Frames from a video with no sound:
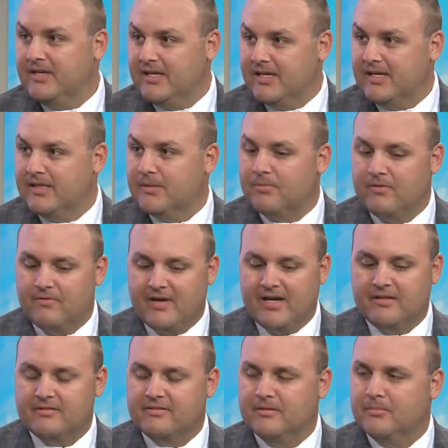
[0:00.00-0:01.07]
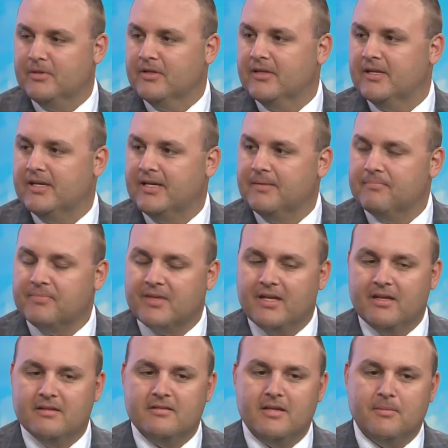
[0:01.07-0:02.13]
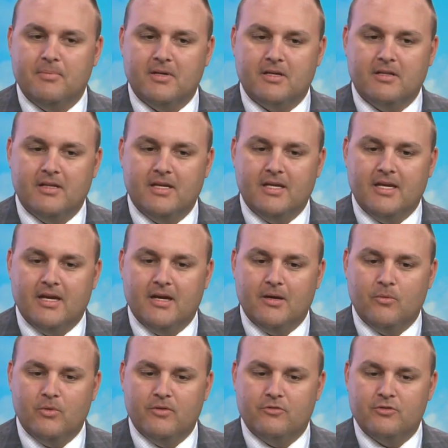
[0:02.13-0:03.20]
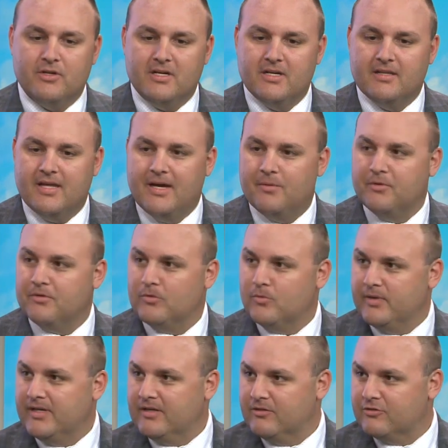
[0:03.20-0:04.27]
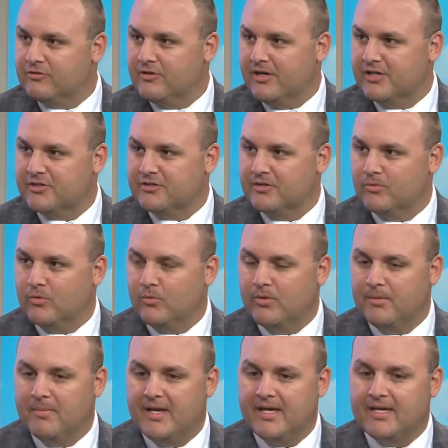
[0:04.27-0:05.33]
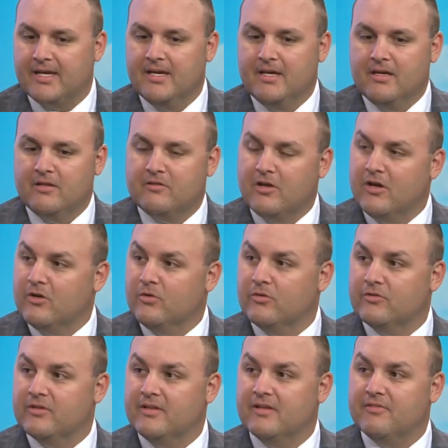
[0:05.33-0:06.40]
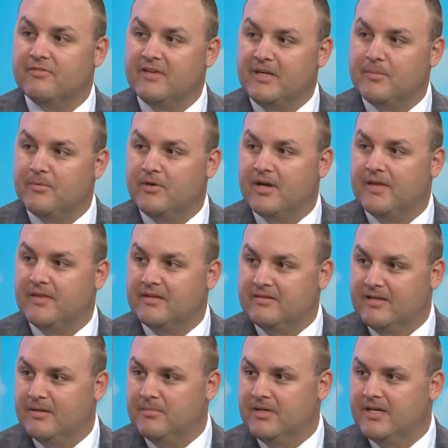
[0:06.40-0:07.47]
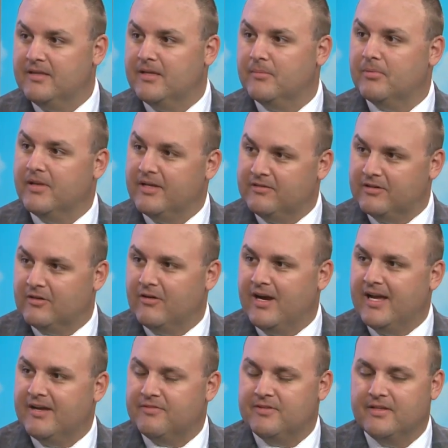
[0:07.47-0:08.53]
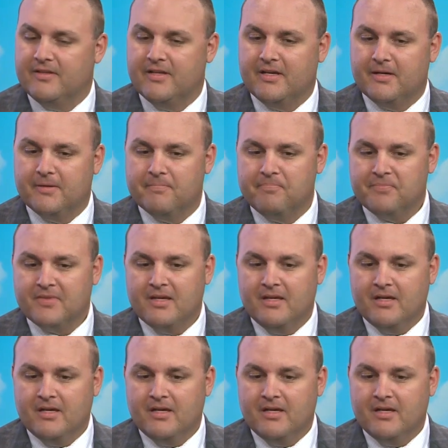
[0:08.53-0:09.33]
in the knee that provides stability, and typically we've treated that with a reconstruction where we make tunnels in the femur and the tibia and then place a graft in there.